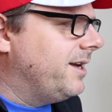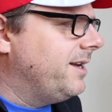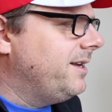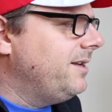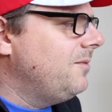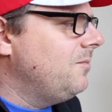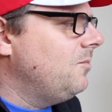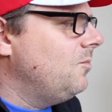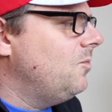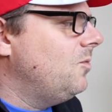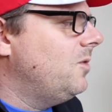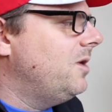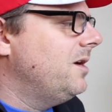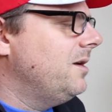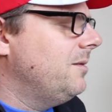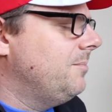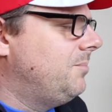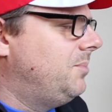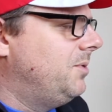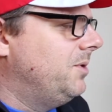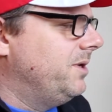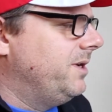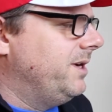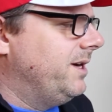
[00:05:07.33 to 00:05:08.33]
I didn't want
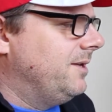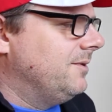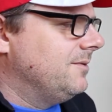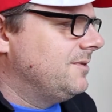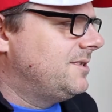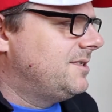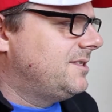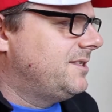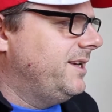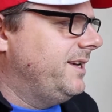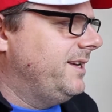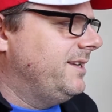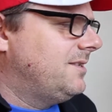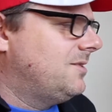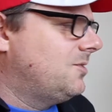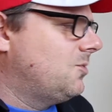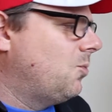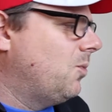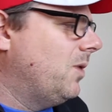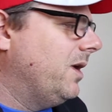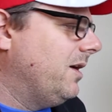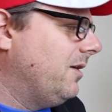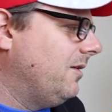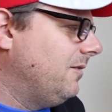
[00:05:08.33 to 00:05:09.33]
to put out, say,
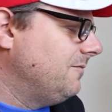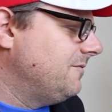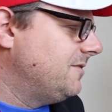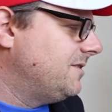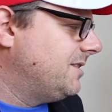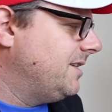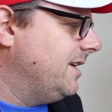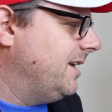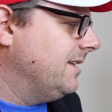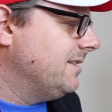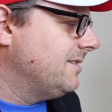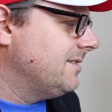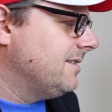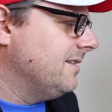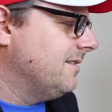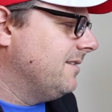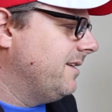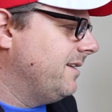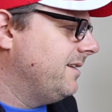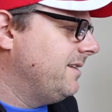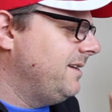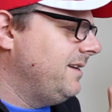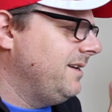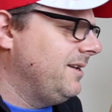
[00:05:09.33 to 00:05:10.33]
12 cents and
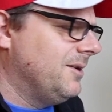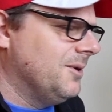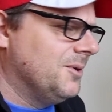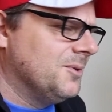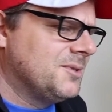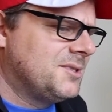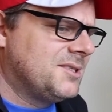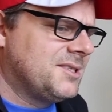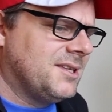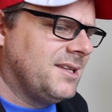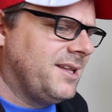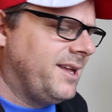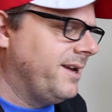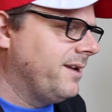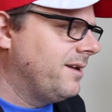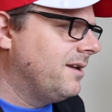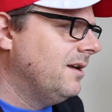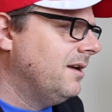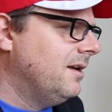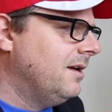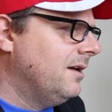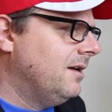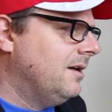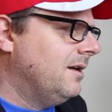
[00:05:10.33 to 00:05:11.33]
then he goes to like
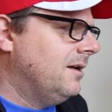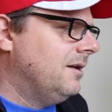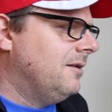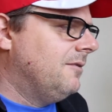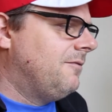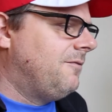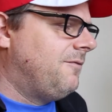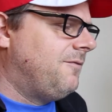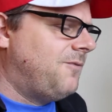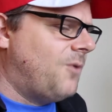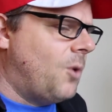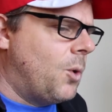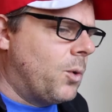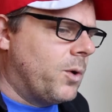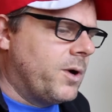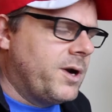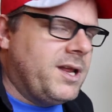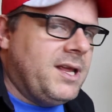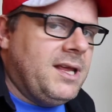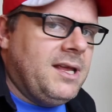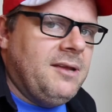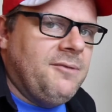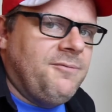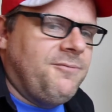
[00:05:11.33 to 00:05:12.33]

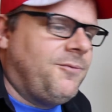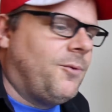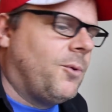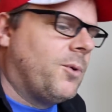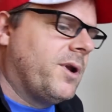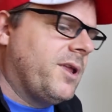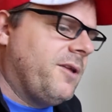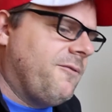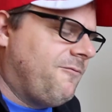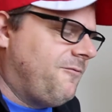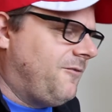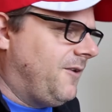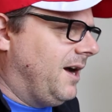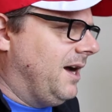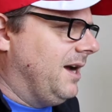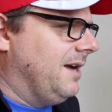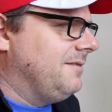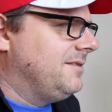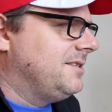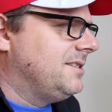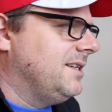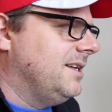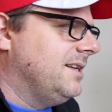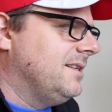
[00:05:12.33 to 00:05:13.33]
40,
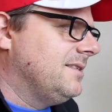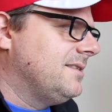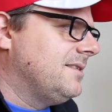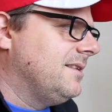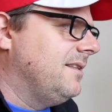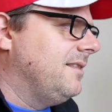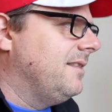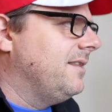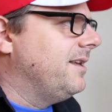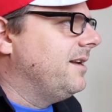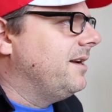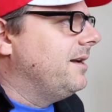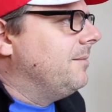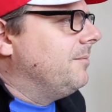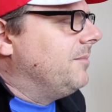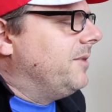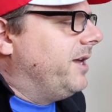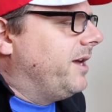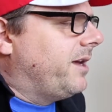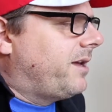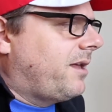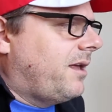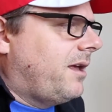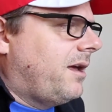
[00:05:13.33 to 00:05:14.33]
45 cents, and then I'm
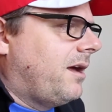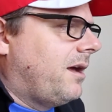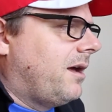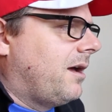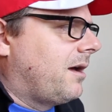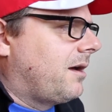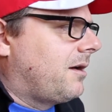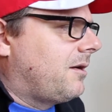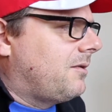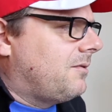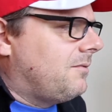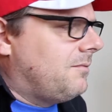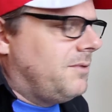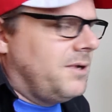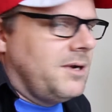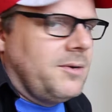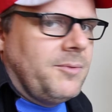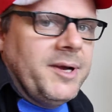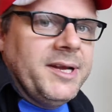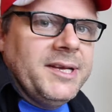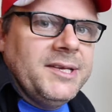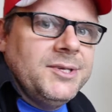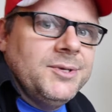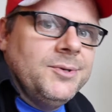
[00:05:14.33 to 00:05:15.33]
like, ugh, what
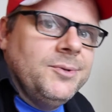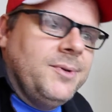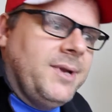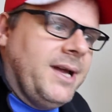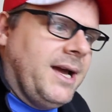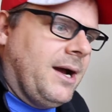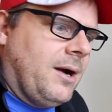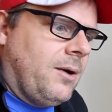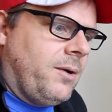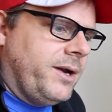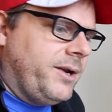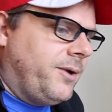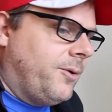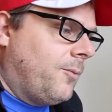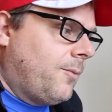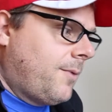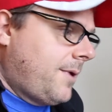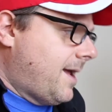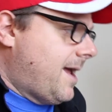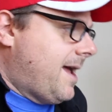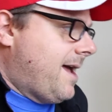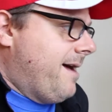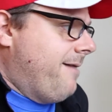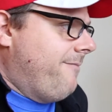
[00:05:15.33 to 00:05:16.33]
do I do now? I don't
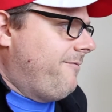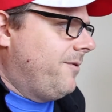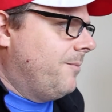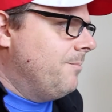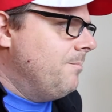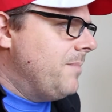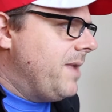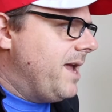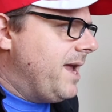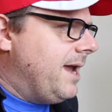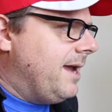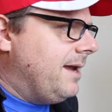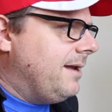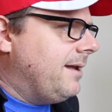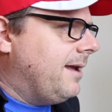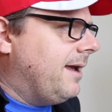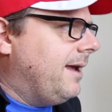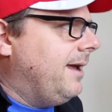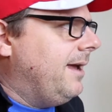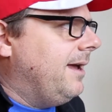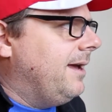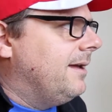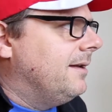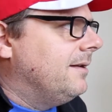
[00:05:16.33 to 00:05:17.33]
have a made
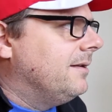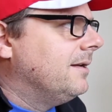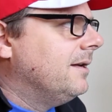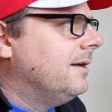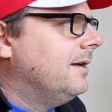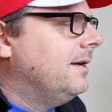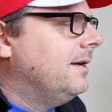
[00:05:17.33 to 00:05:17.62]
hand.